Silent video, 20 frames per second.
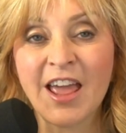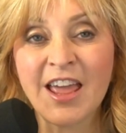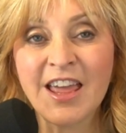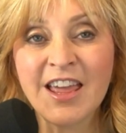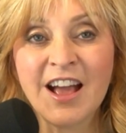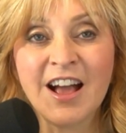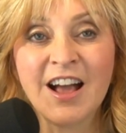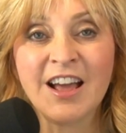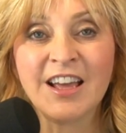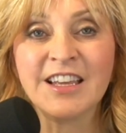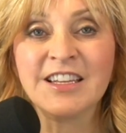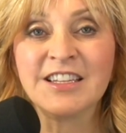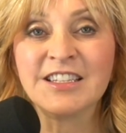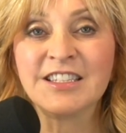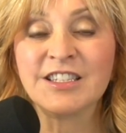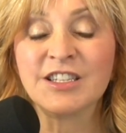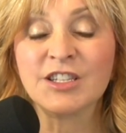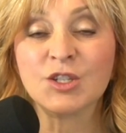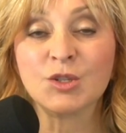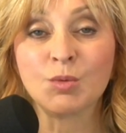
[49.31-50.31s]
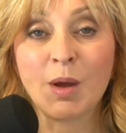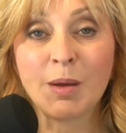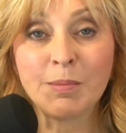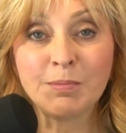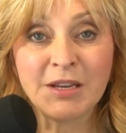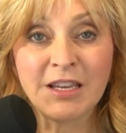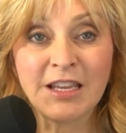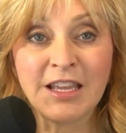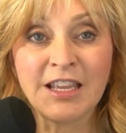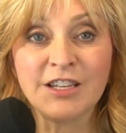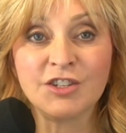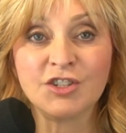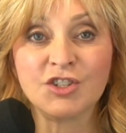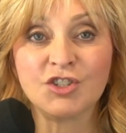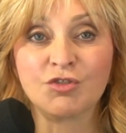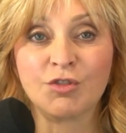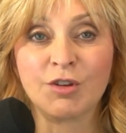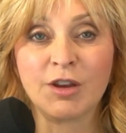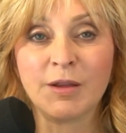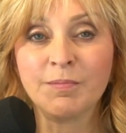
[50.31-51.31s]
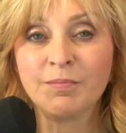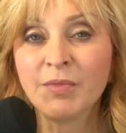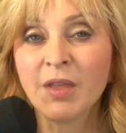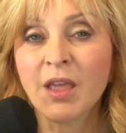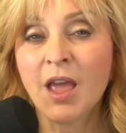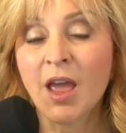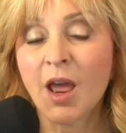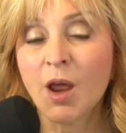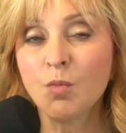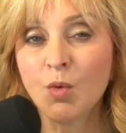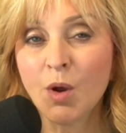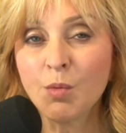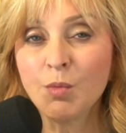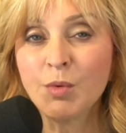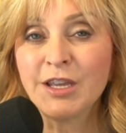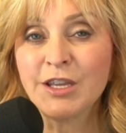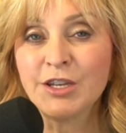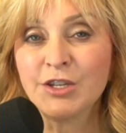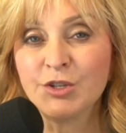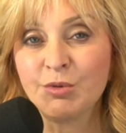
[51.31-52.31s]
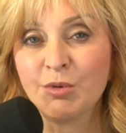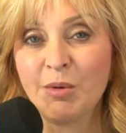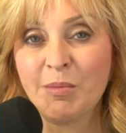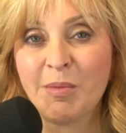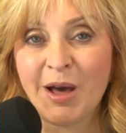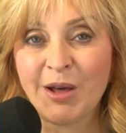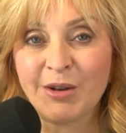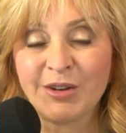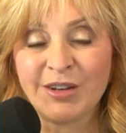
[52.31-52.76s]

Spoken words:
AI is disrupting industry and what we can do about